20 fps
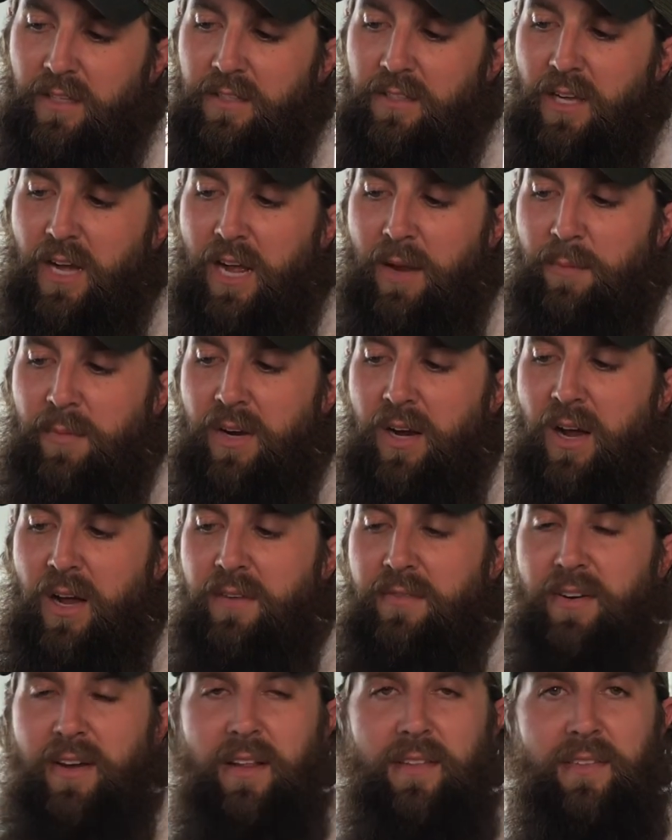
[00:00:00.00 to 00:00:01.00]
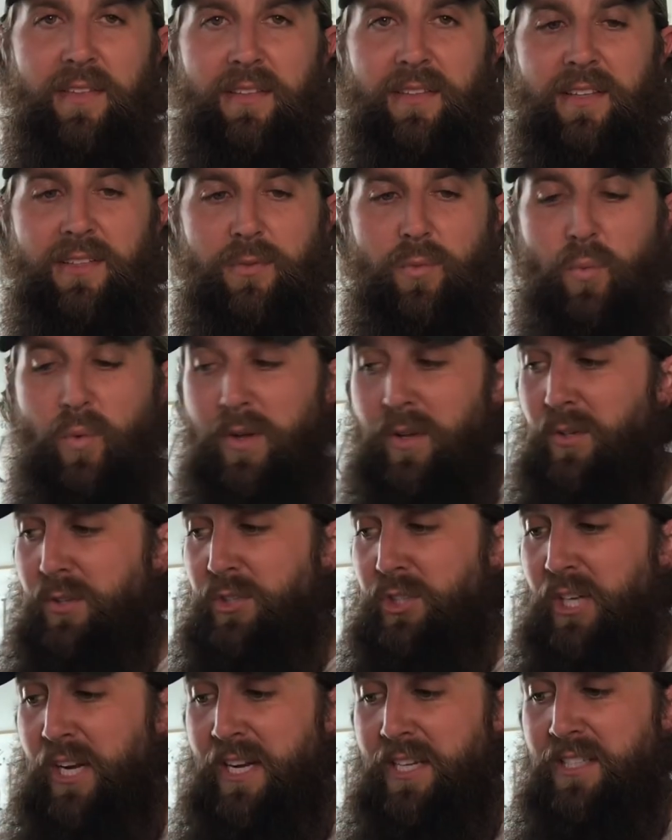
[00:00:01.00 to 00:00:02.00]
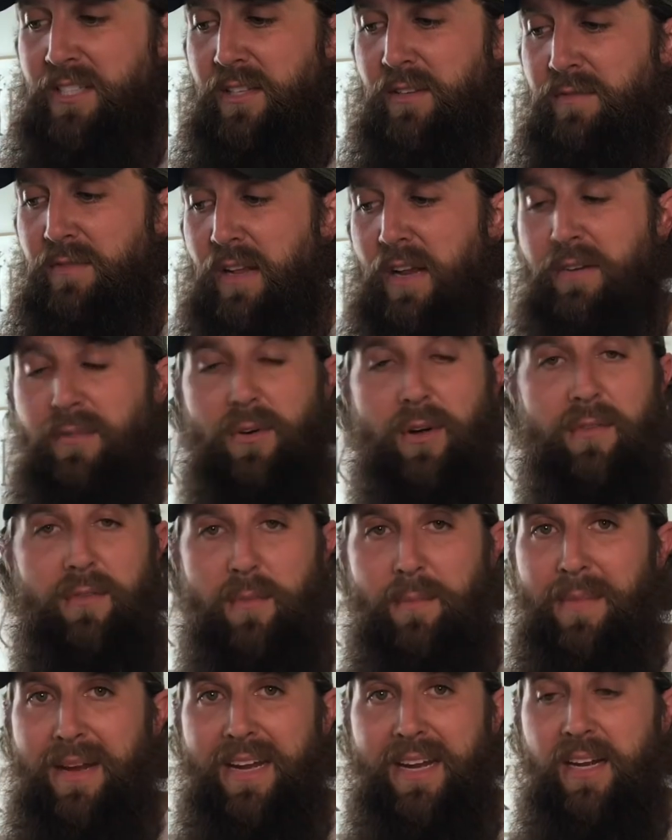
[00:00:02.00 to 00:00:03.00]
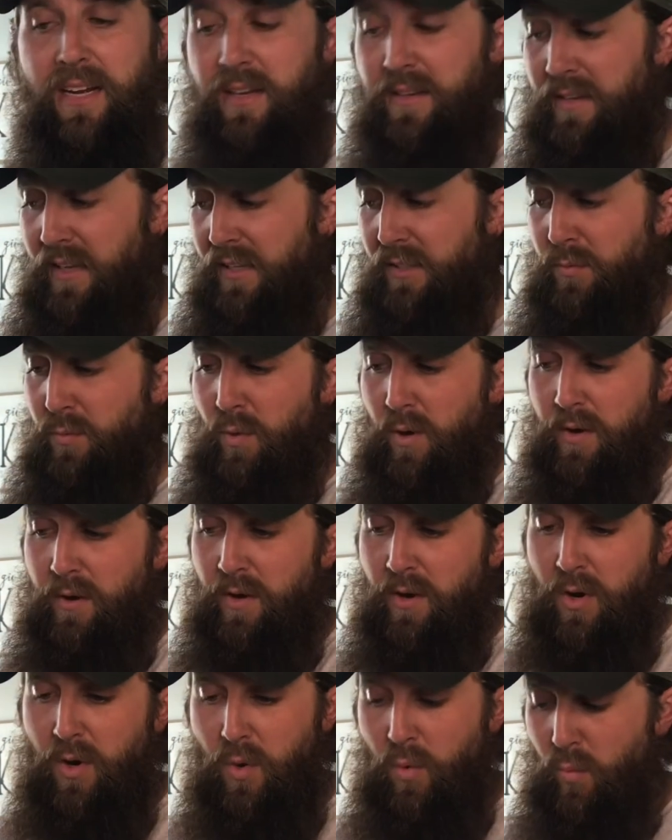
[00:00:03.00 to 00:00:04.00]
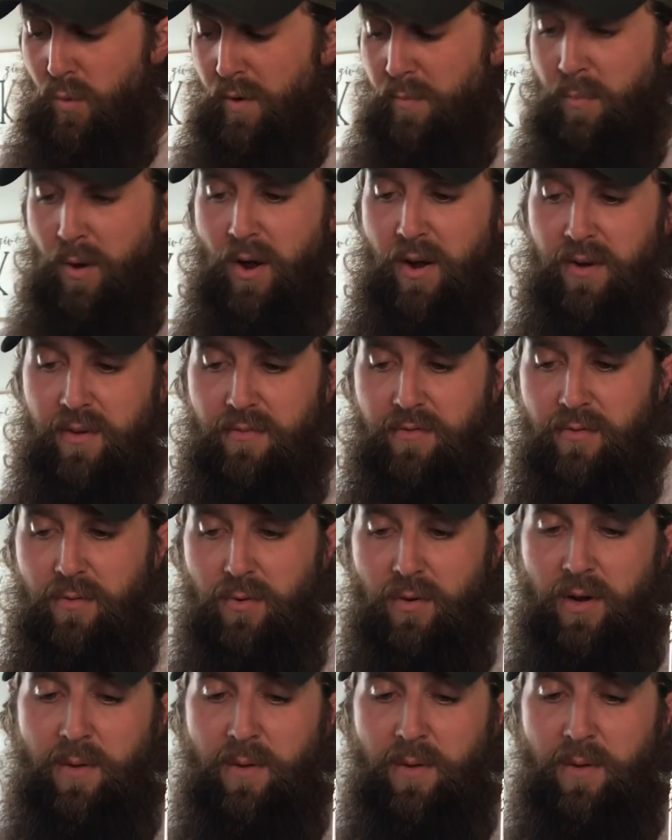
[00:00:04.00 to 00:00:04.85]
I'm confident that this will change the flavor of a mead, and that's what we bought it for.